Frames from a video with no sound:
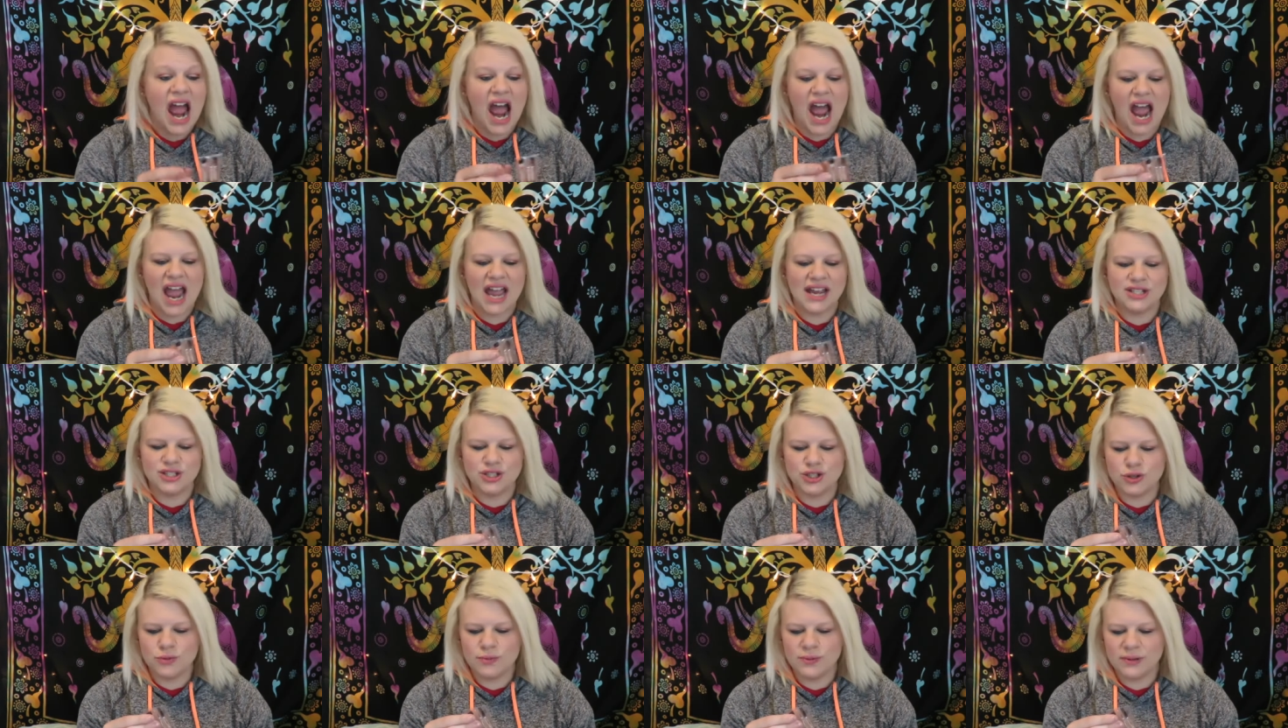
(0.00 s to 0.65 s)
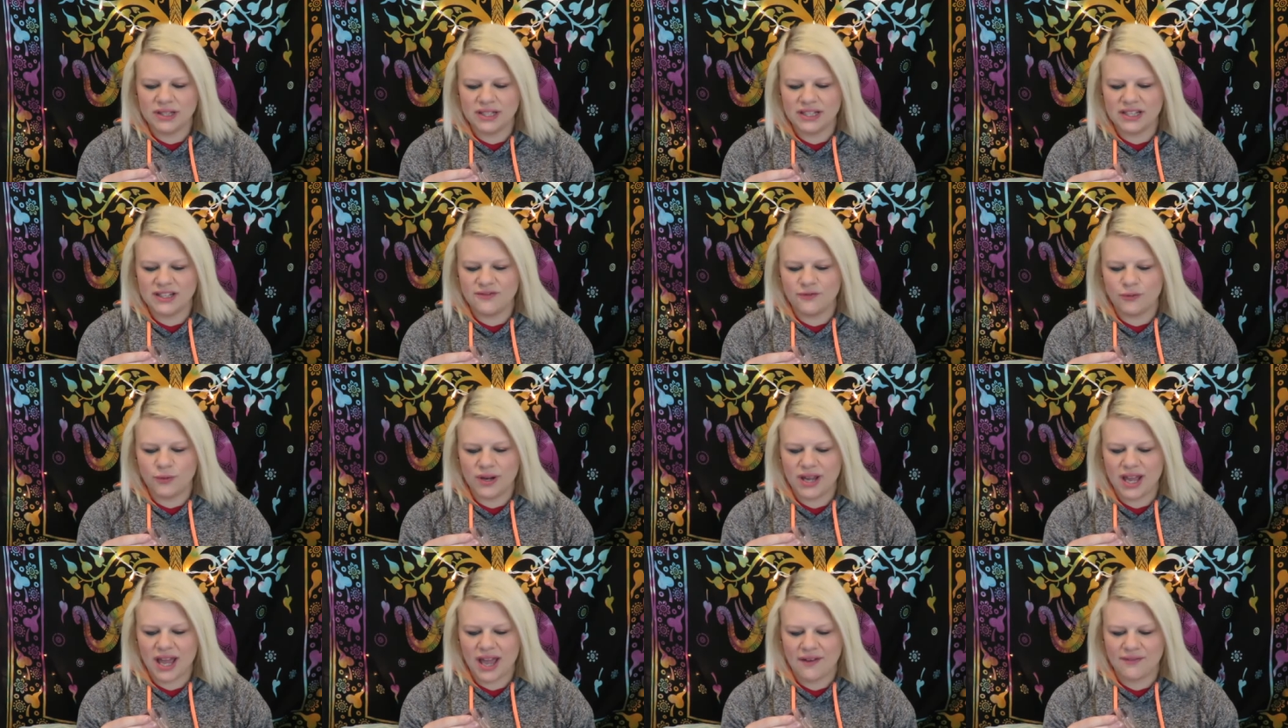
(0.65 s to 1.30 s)
I do believe
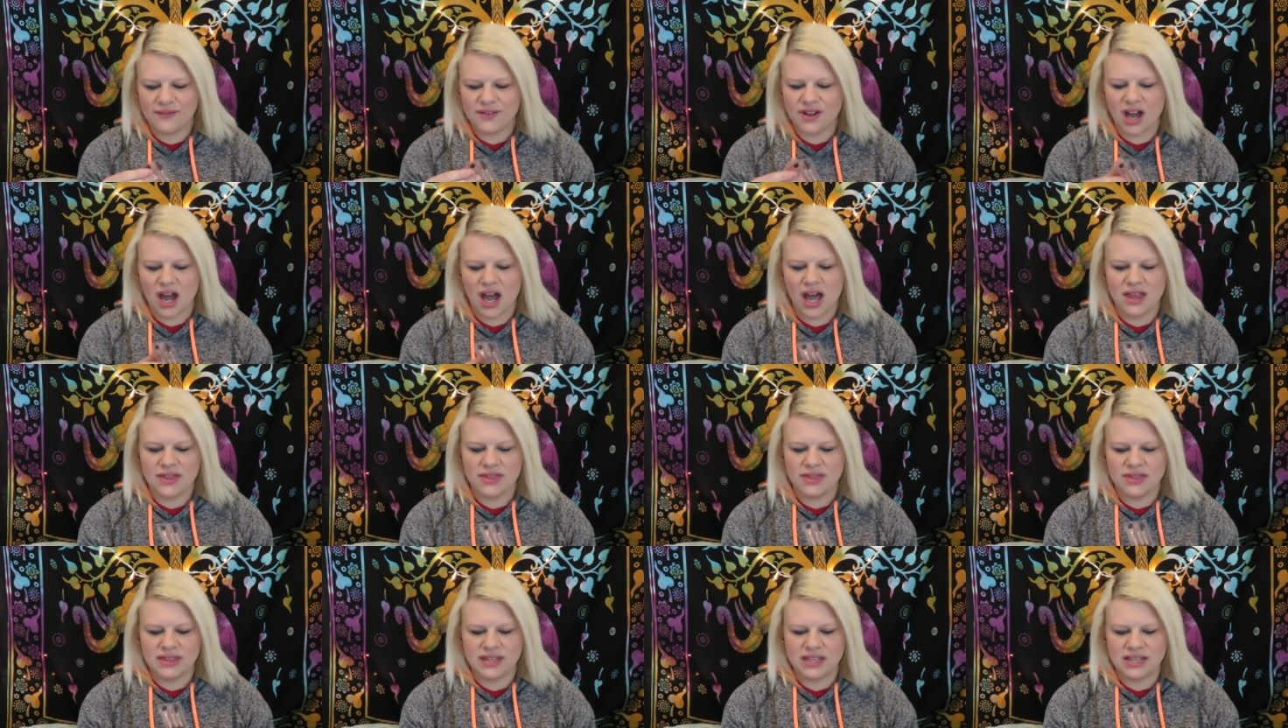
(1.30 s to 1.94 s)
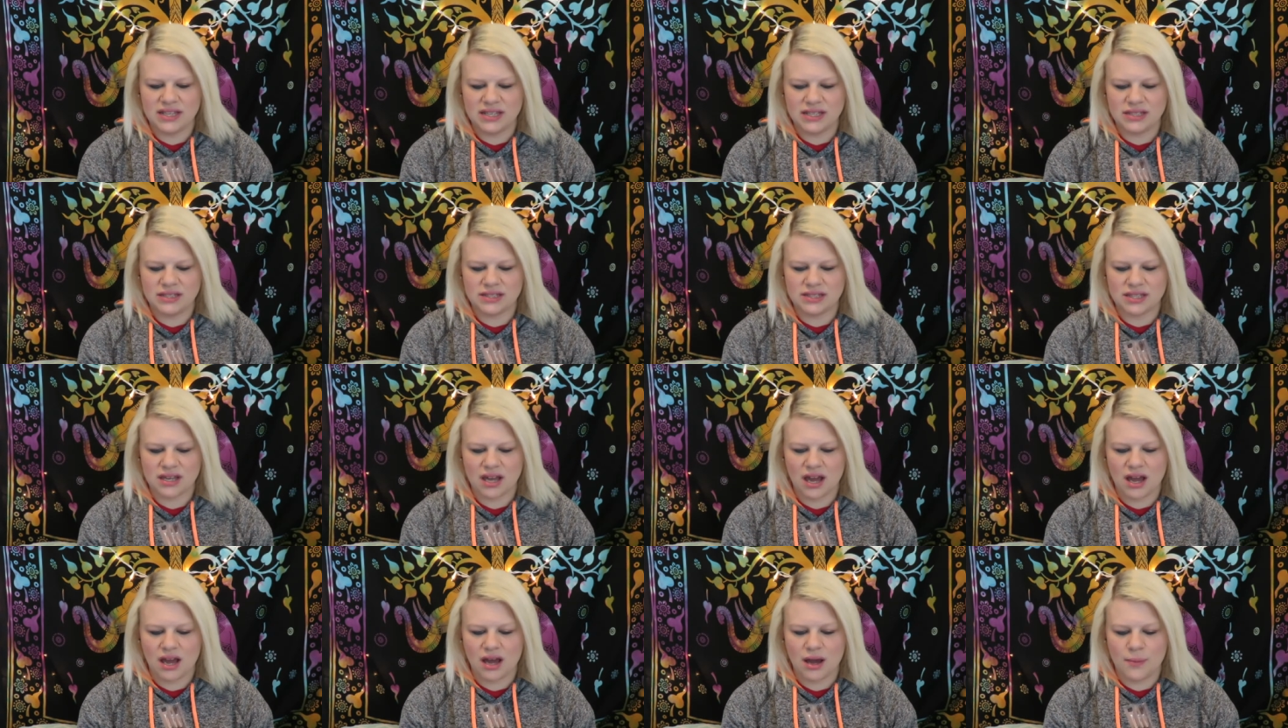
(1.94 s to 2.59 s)
we have gotten these
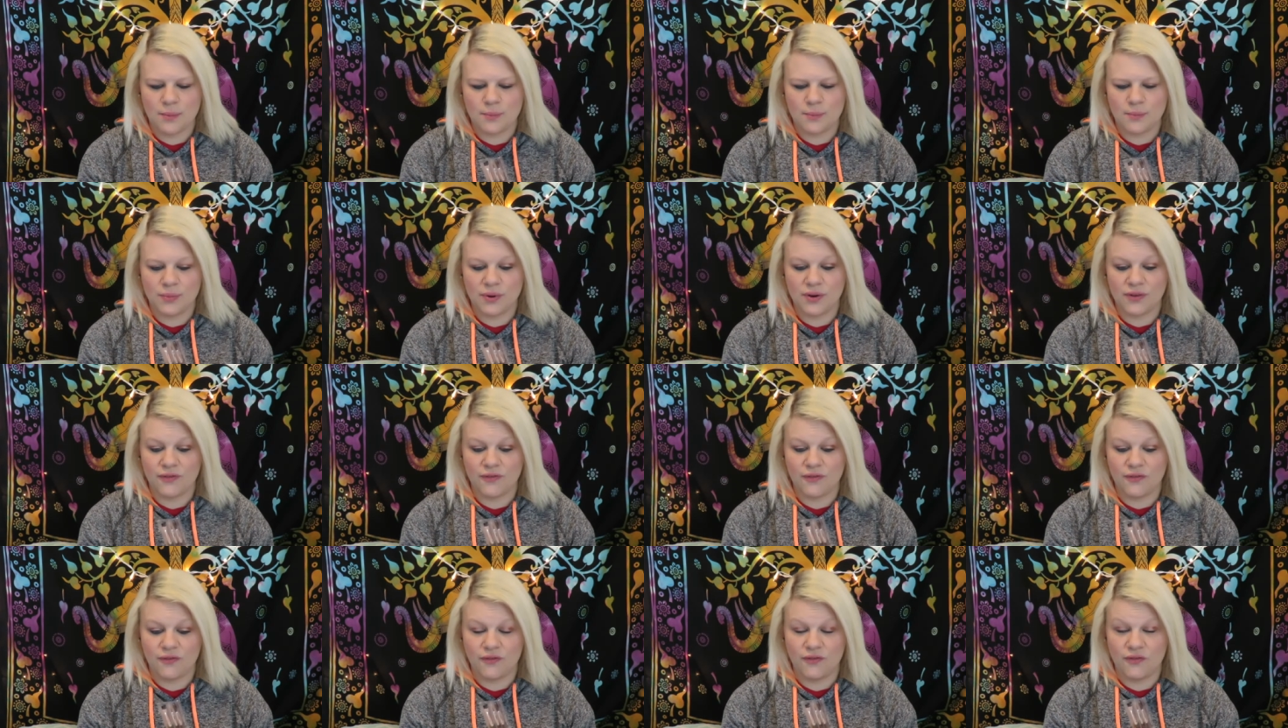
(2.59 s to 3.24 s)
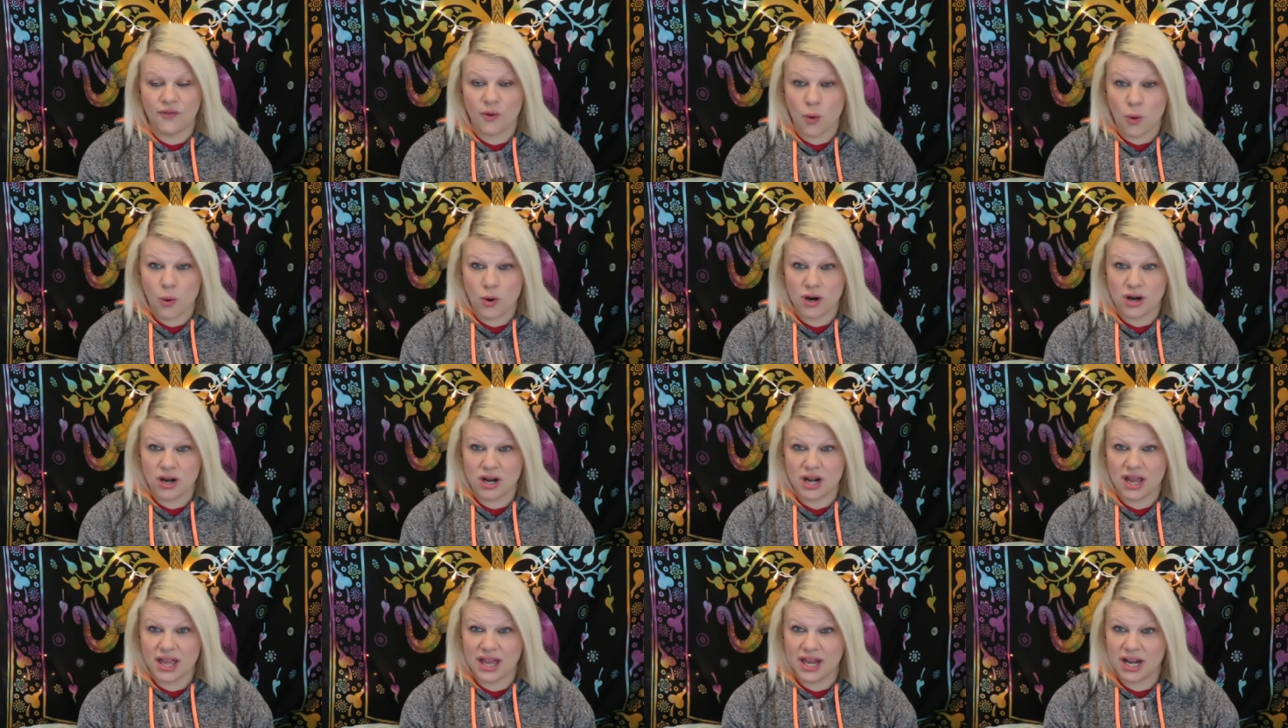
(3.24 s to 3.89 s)

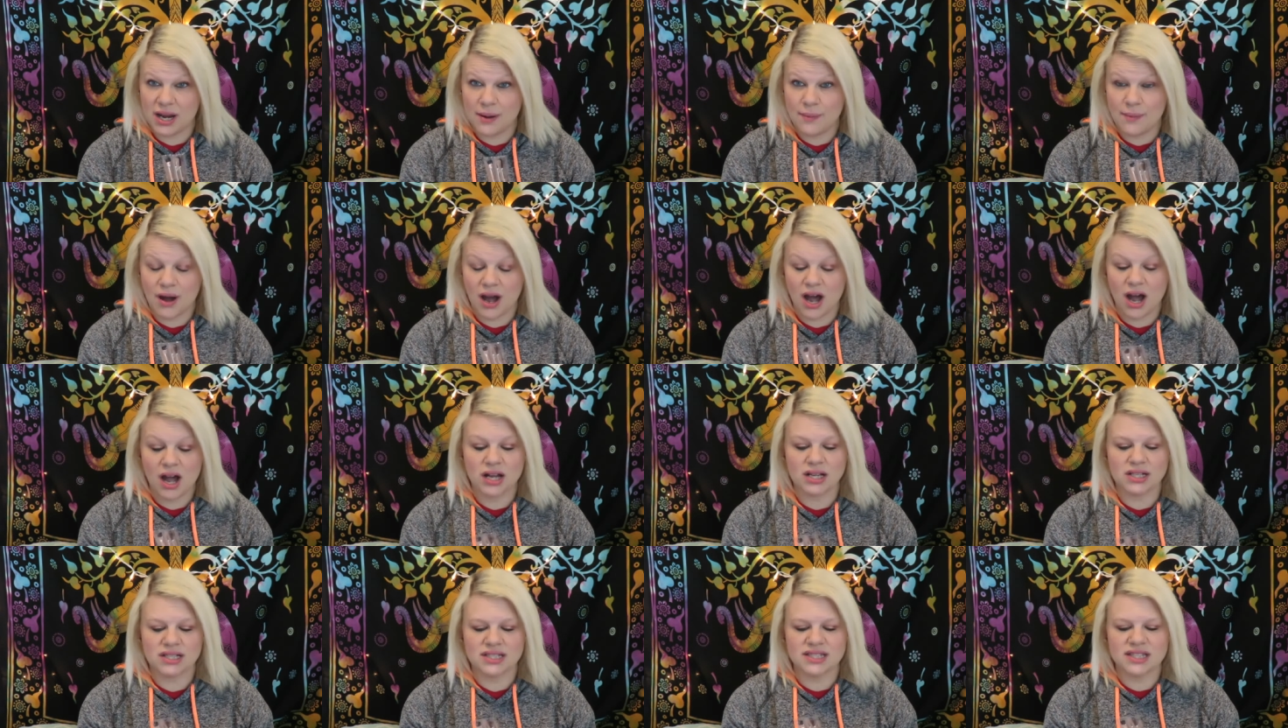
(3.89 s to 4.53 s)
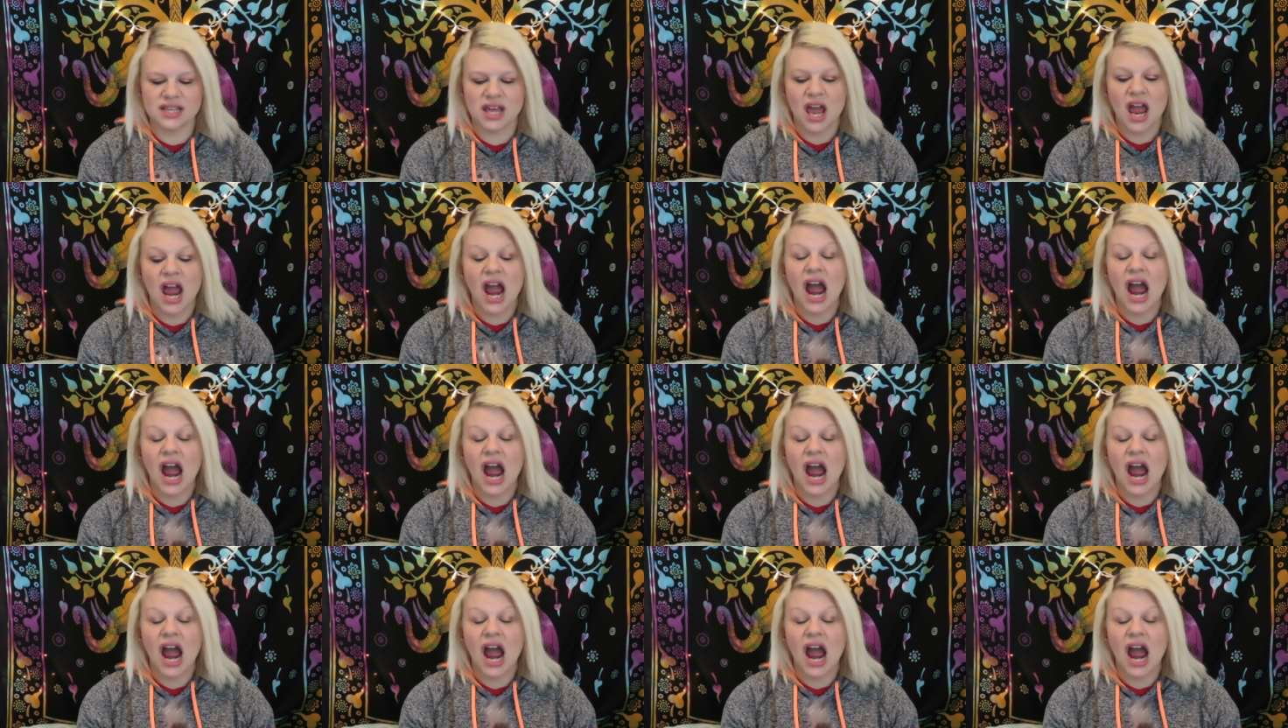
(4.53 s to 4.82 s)
before in a box.